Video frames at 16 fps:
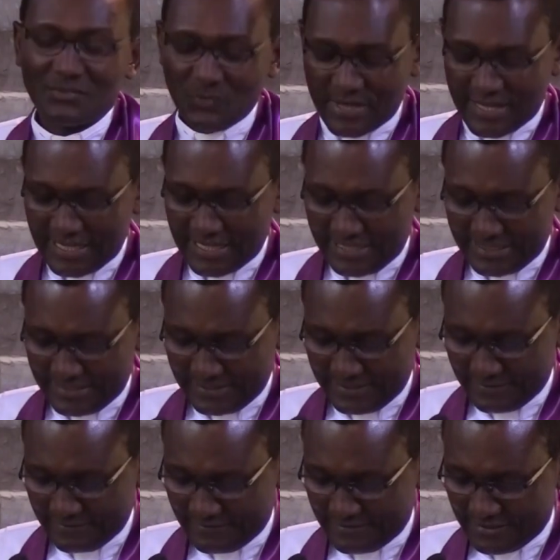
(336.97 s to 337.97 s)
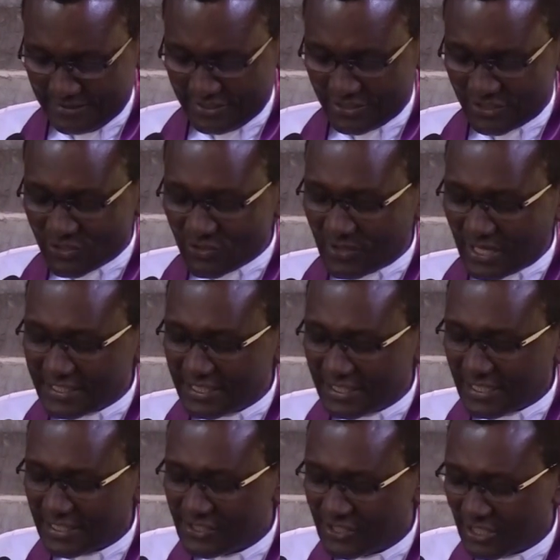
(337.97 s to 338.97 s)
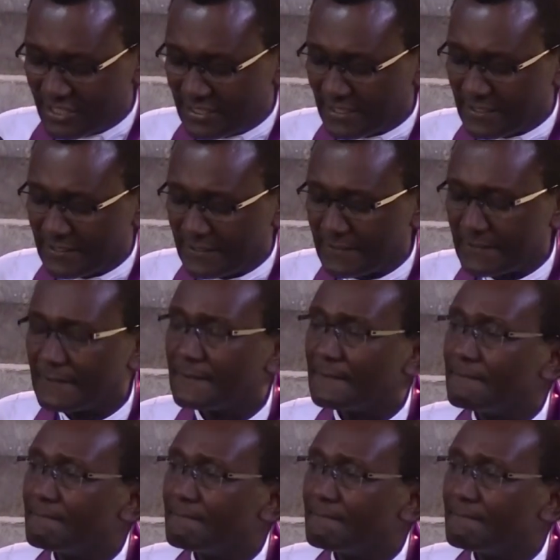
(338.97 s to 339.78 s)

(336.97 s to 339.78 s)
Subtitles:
within us so that he can change us.